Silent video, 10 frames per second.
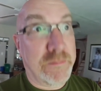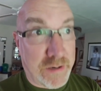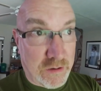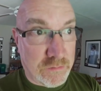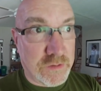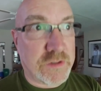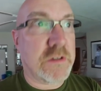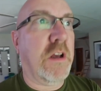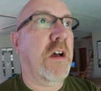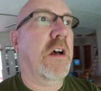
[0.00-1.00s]
pounds
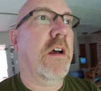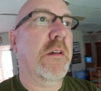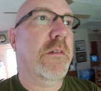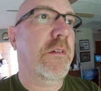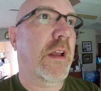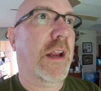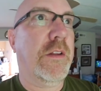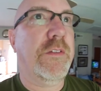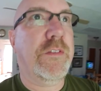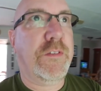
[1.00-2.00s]
on, I
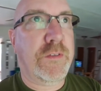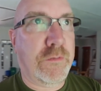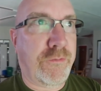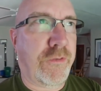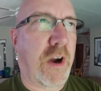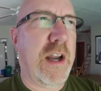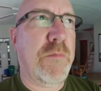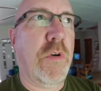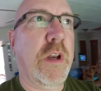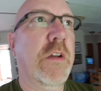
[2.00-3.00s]
guess, Friday
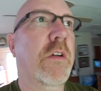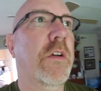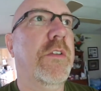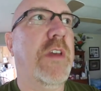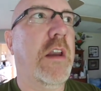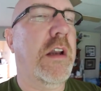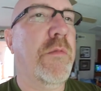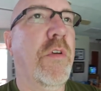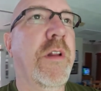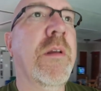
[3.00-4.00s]
morning or Saturday
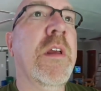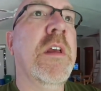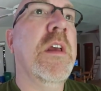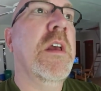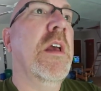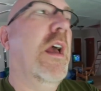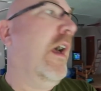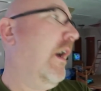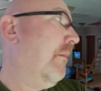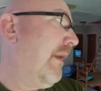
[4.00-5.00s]
morning.
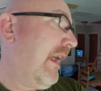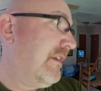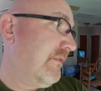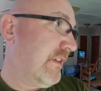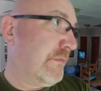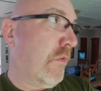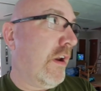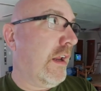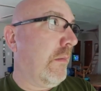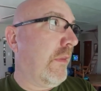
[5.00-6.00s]
Uh, but as of this
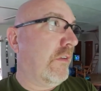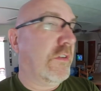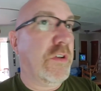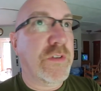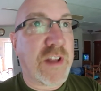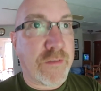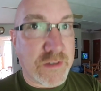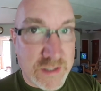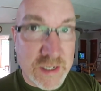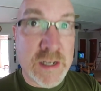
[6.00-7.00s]
morning, I'm down to two
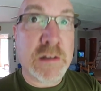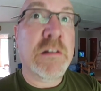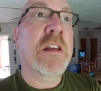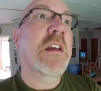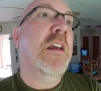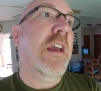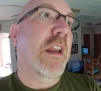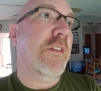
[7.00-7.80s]
seventeen, and